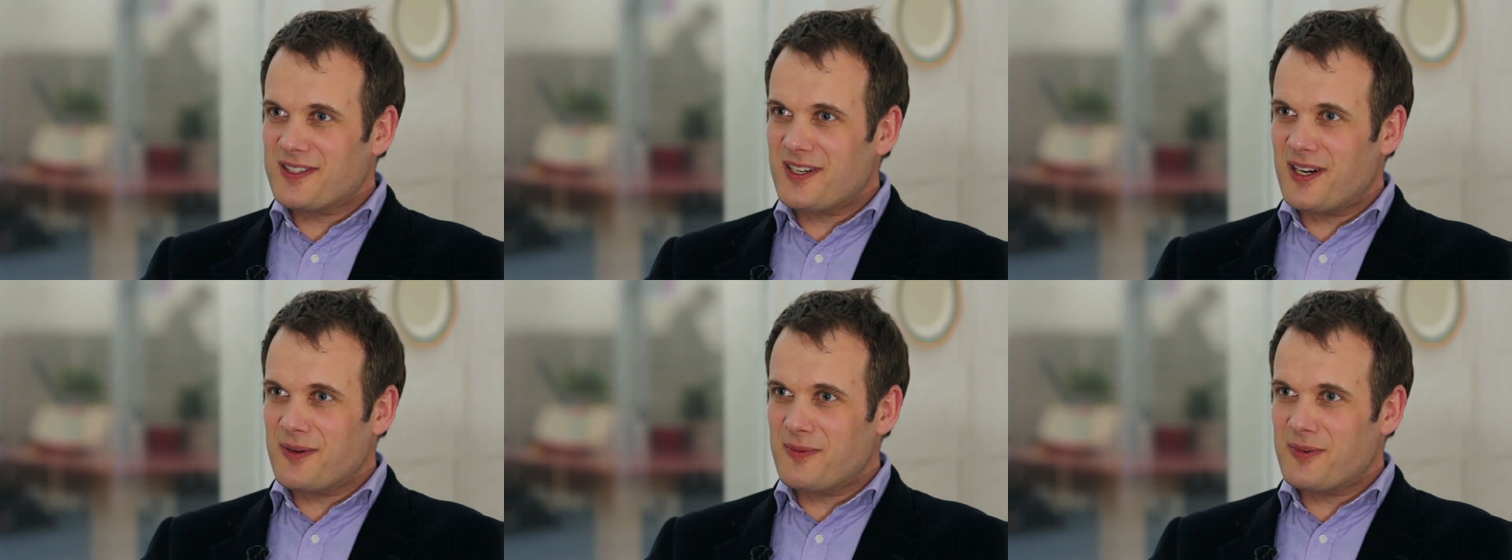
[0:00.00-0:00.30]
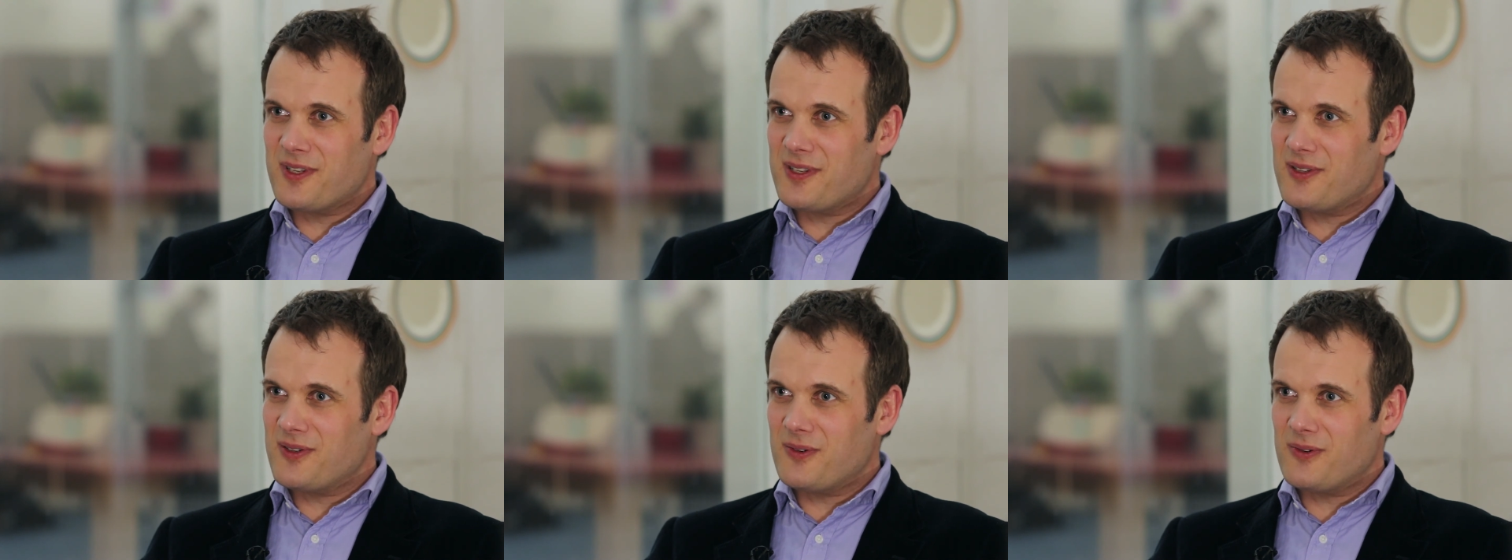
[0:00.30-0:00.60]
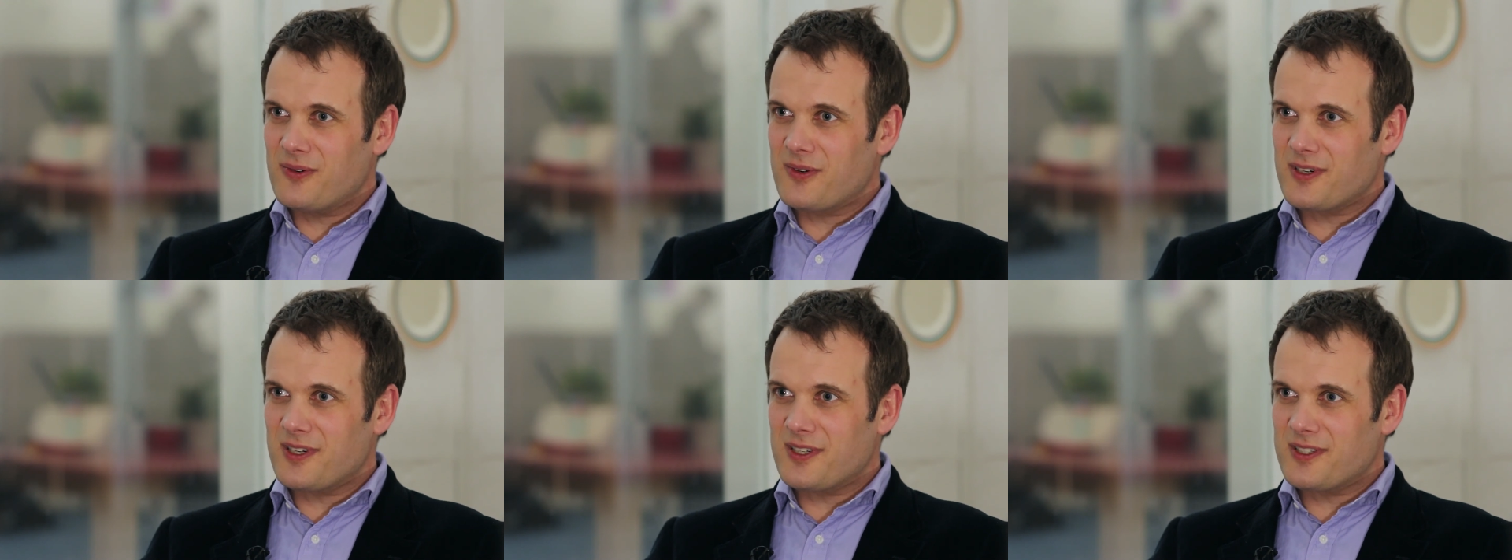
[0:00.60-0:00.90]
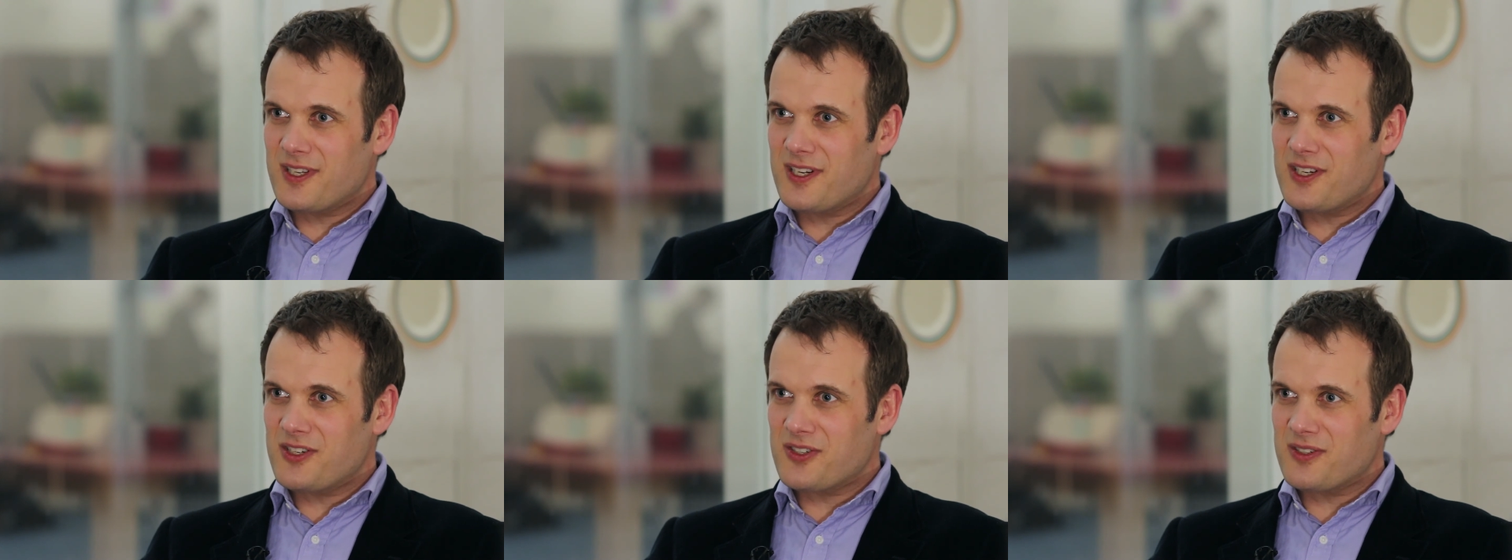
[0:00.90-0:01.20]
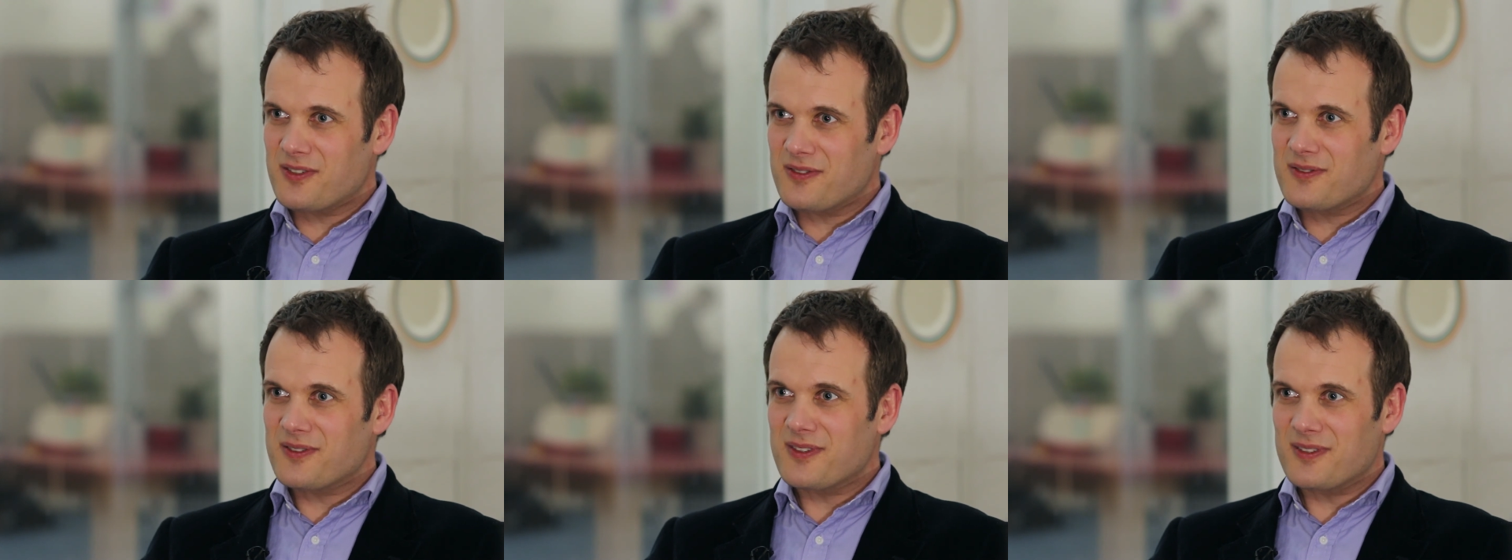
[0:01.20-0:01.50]
time within the
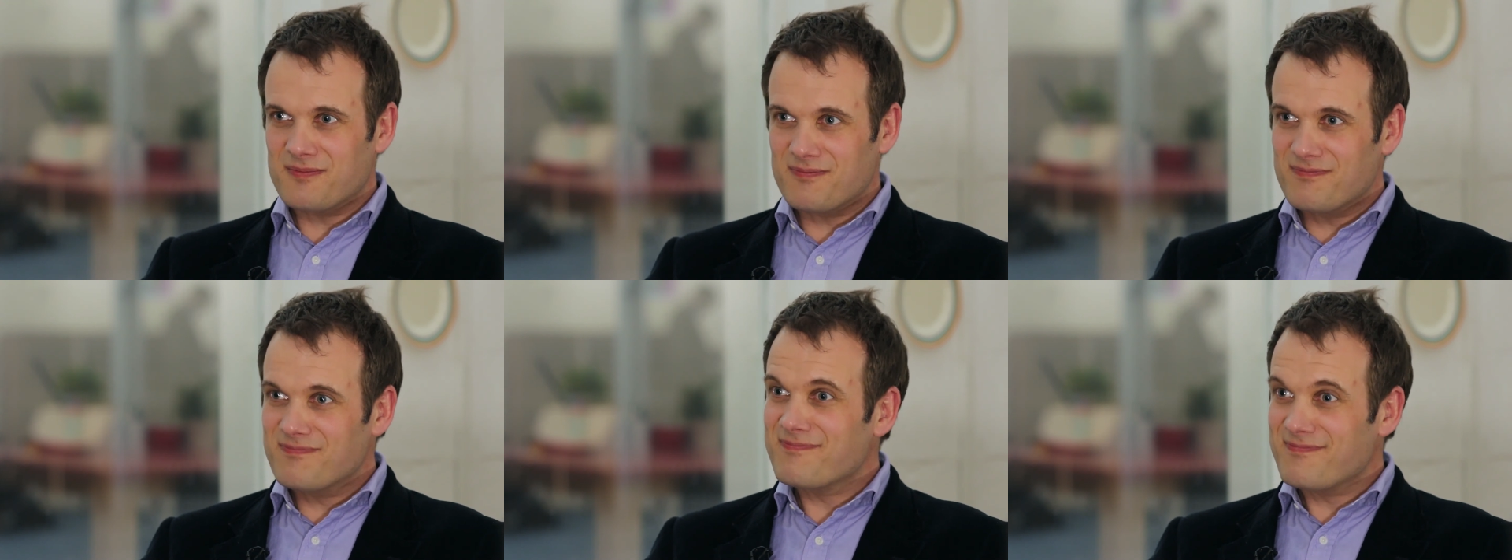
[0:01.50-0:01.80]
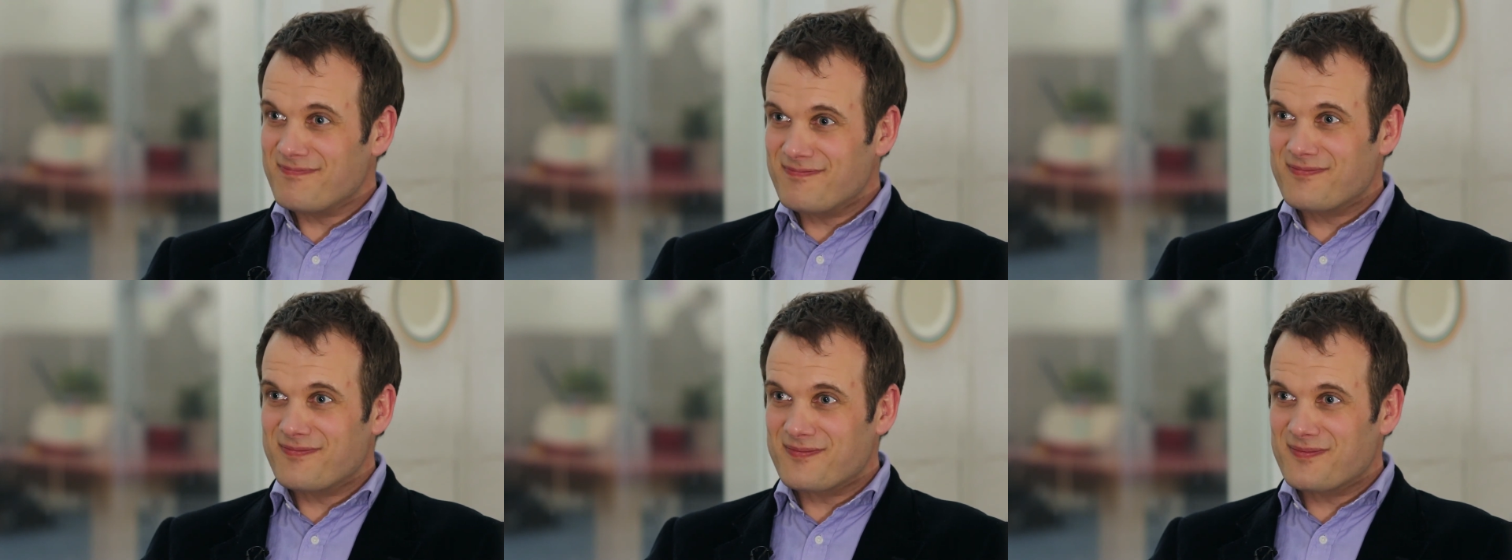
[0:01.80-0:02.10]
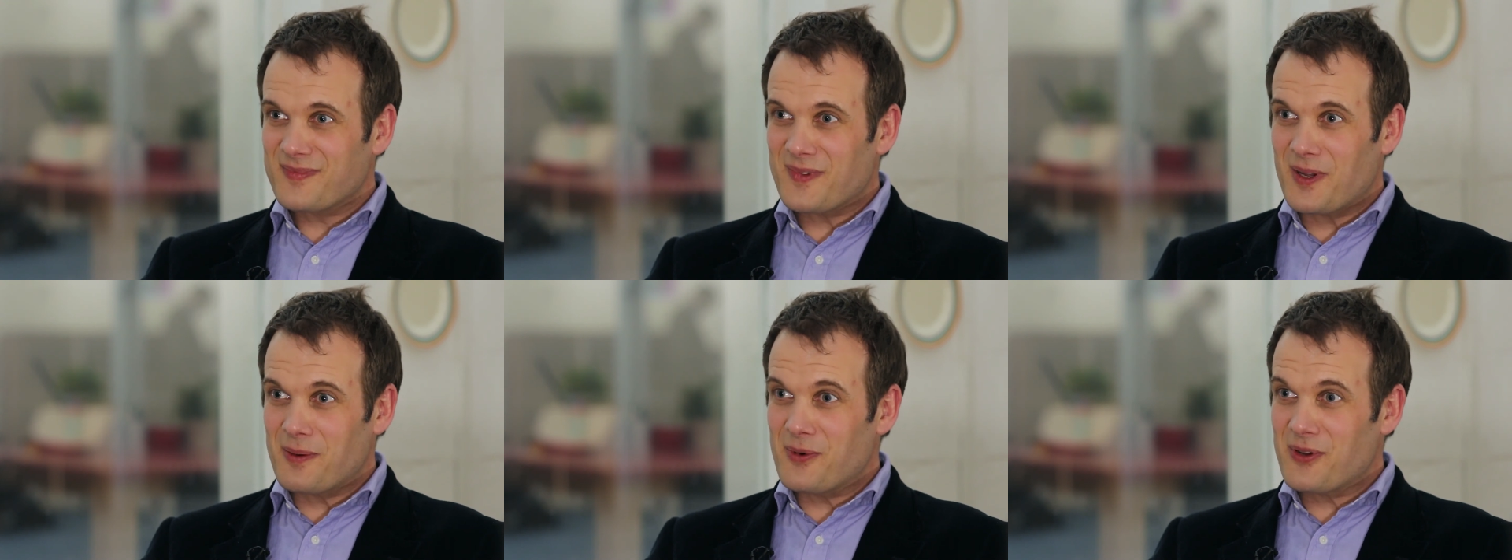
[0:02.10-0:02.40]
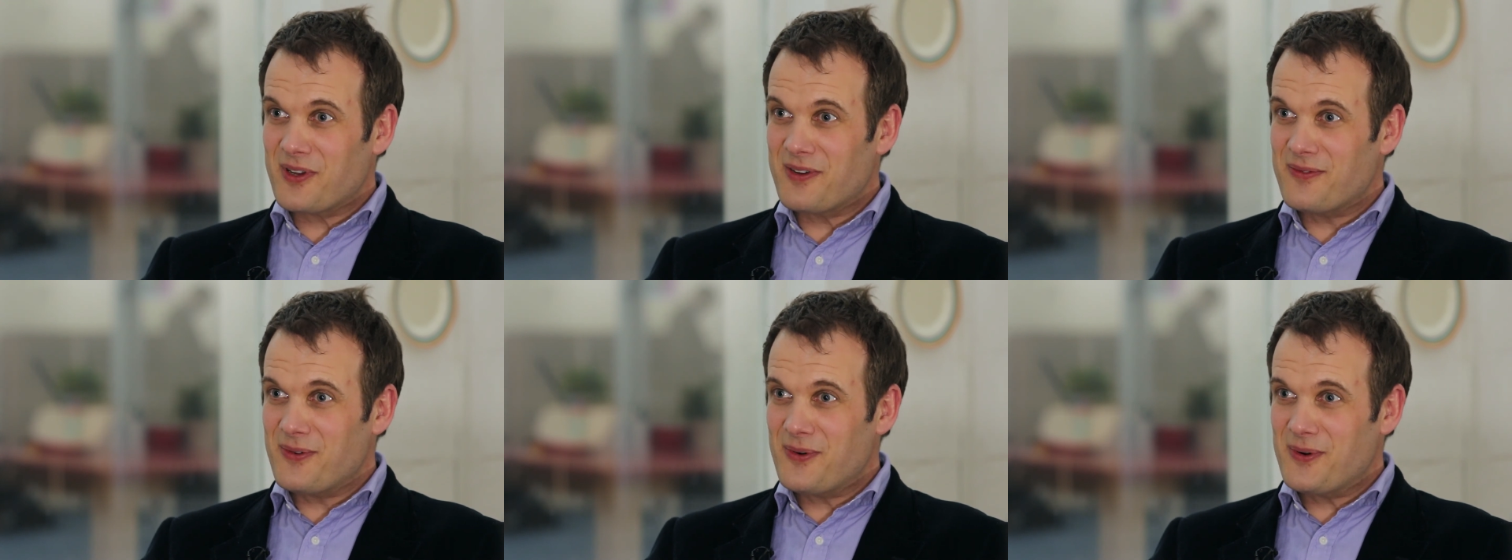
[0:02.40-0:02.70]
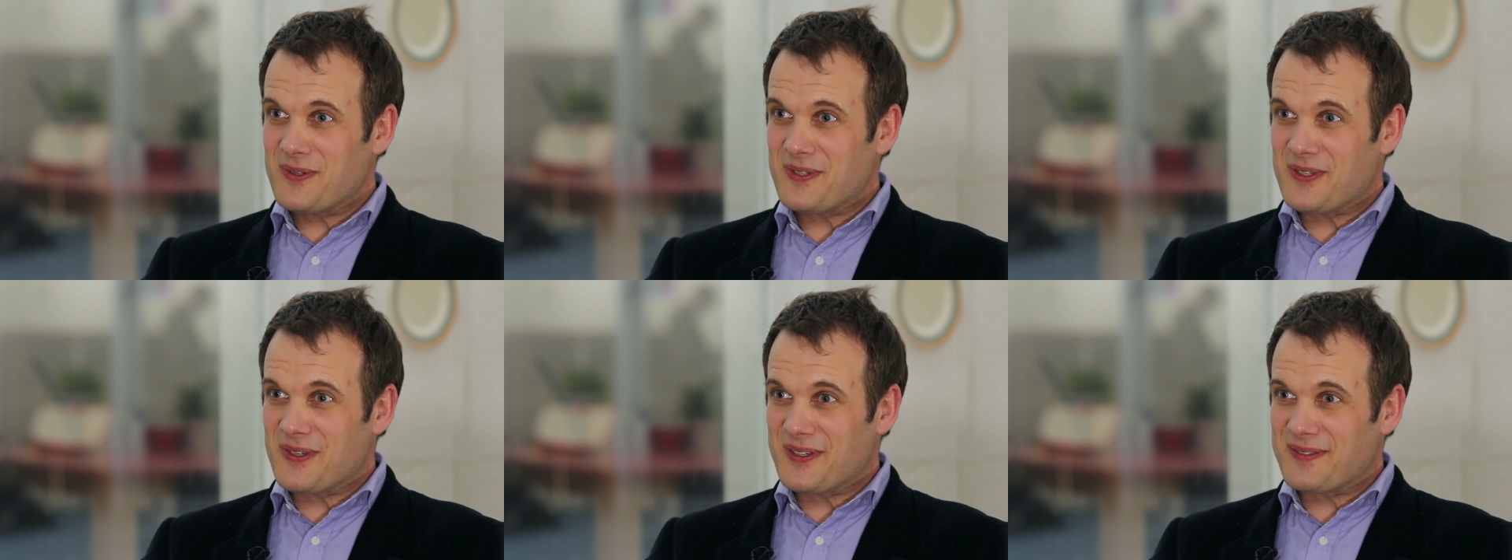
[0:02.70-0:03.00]
organisations and I'm looking
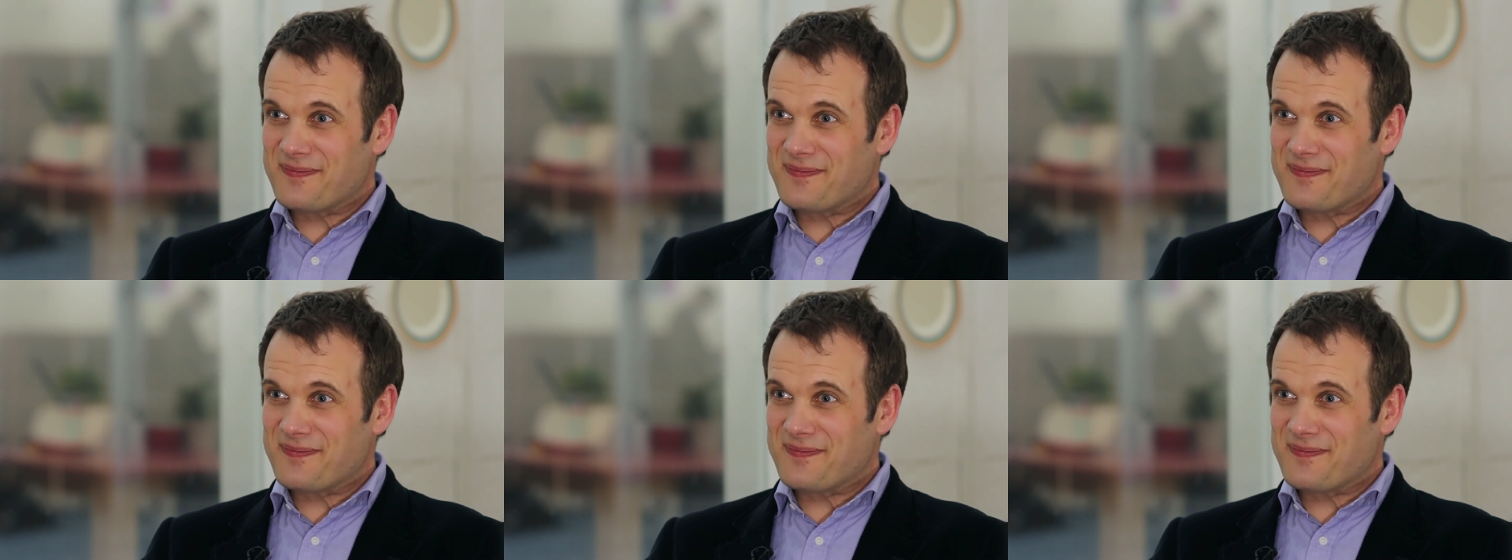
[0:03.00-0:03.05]
forward to